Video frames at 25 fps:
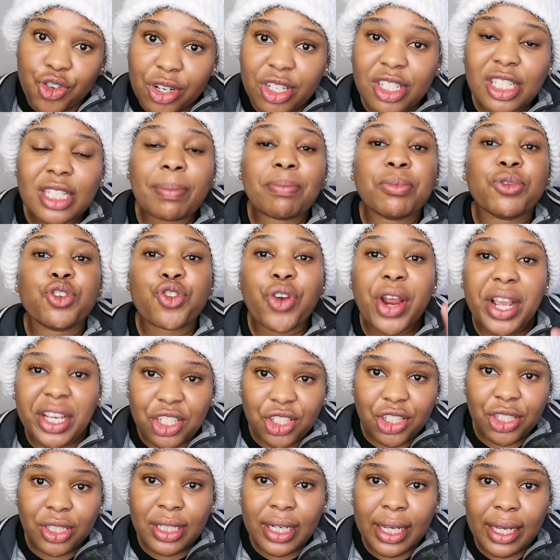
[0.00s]

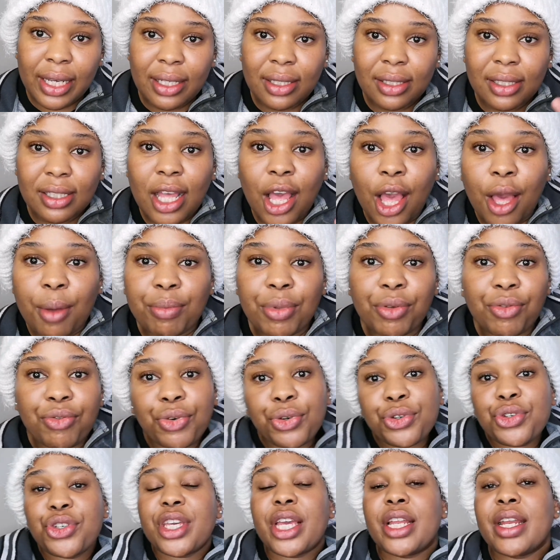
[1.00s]
subtraction is
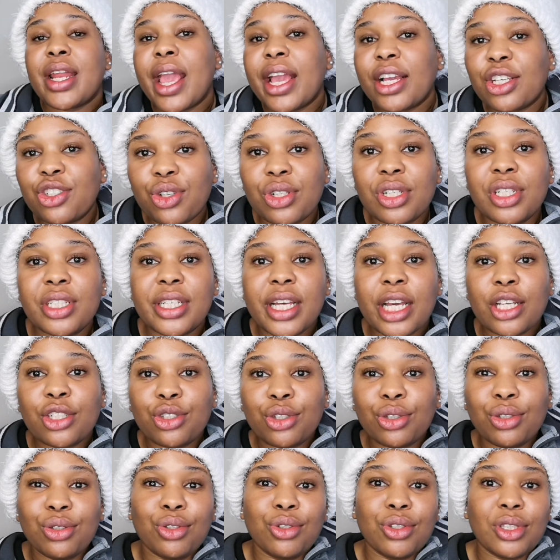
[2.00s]
before you can actually get
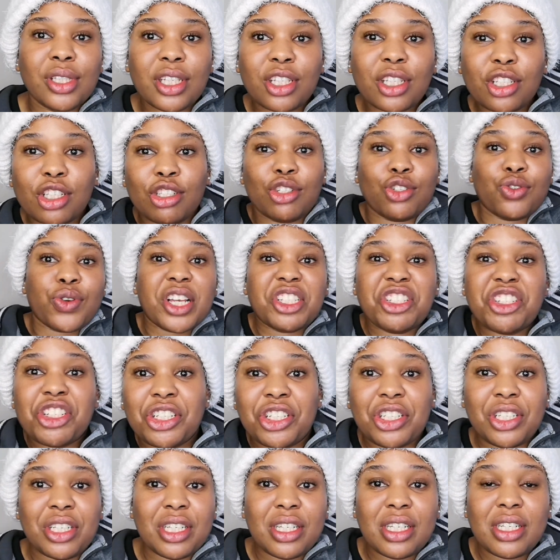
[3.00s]
to using
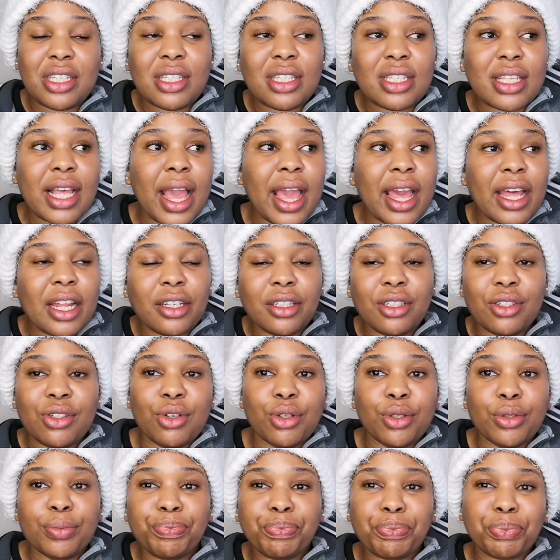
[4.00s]
strategies
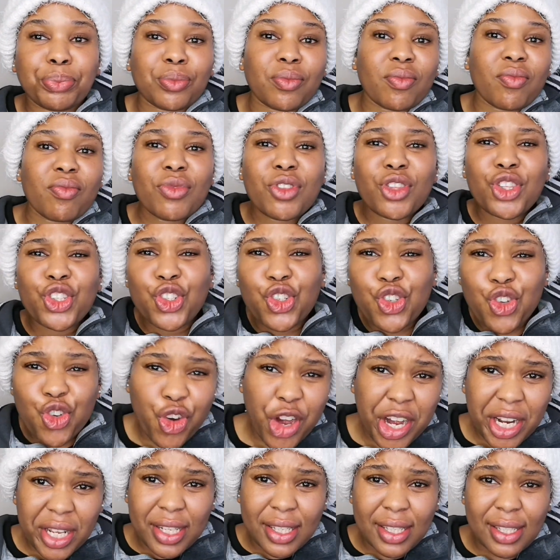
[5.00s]
and
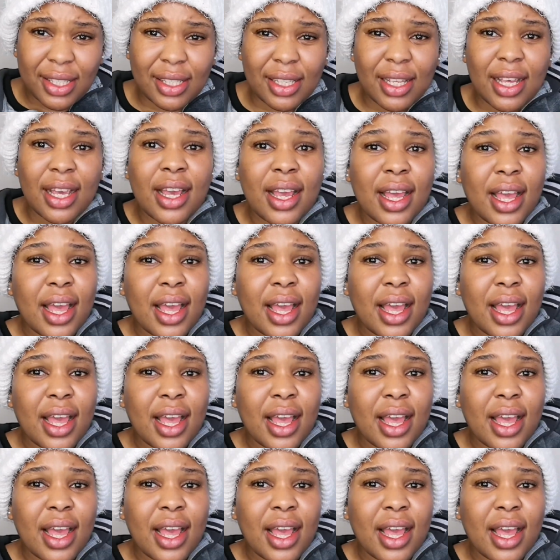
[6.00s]
tricks.